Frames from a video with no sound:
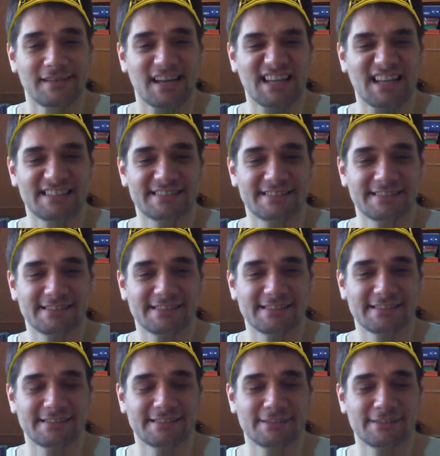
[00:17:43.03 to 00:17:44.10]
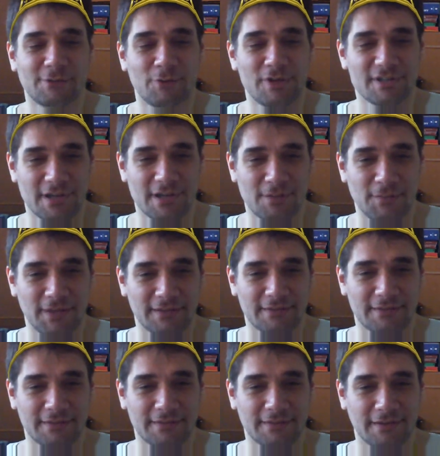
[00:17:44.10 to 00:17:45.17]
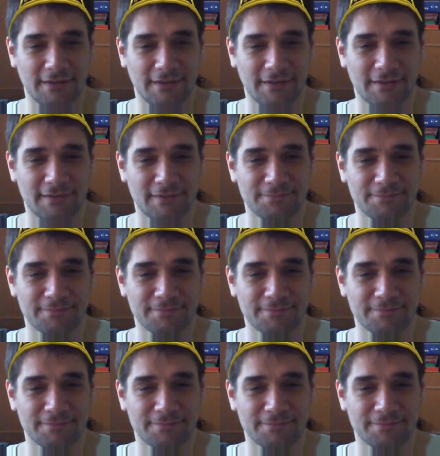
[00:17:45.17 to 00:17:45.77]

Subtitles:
And we shall meet again.